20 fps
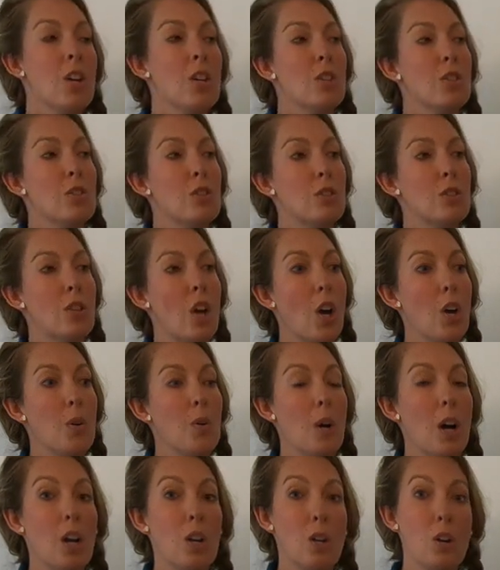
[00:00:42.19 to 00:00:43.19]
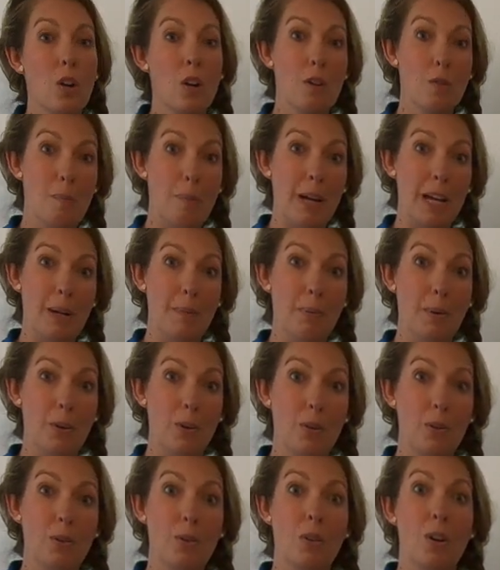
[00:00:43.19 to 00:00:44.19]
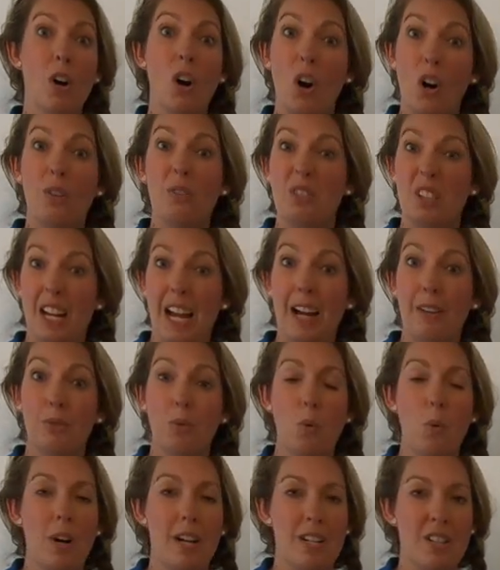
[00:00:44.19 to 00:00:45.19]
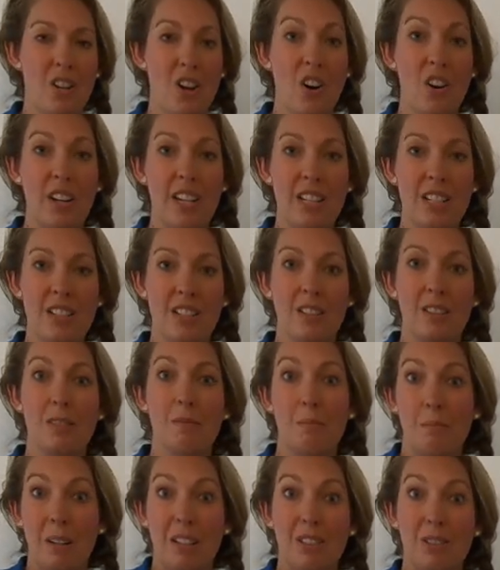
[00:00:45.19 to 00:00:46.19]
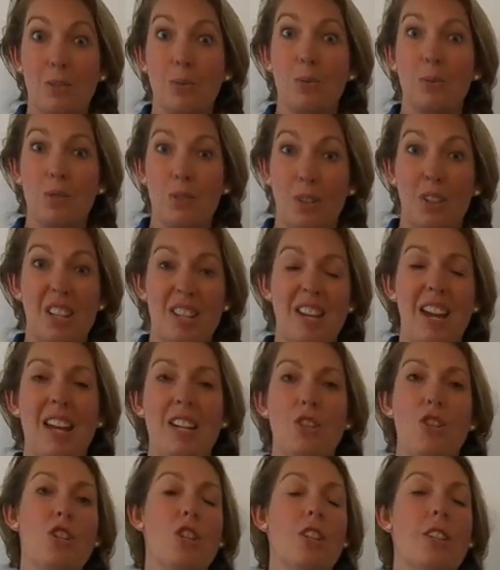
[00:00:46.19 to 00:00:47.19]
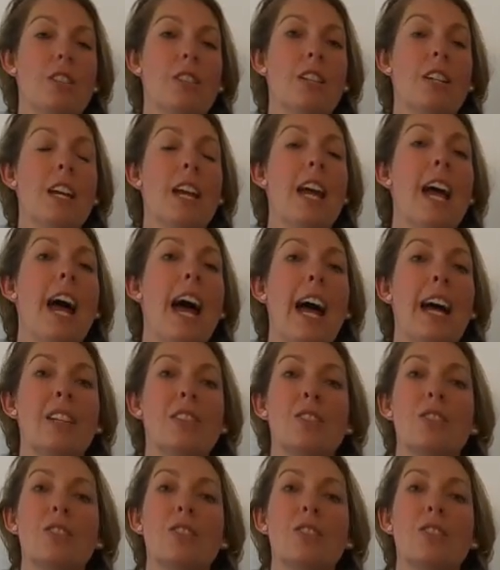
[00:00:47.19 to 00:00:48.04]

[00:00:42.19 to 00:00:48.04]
So a lot of people often have quite tight muscles, a lot of tension, and